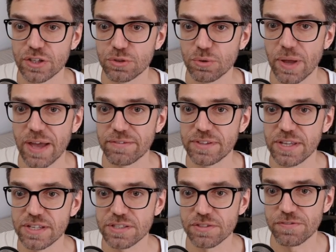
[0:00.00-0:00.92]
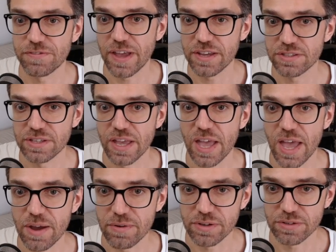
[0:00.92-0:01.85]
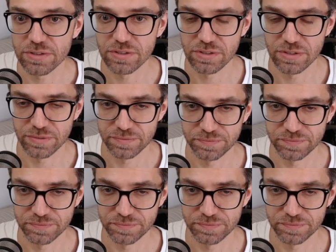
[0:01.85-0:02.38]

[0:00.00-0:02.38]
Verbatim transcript: to have these face areas.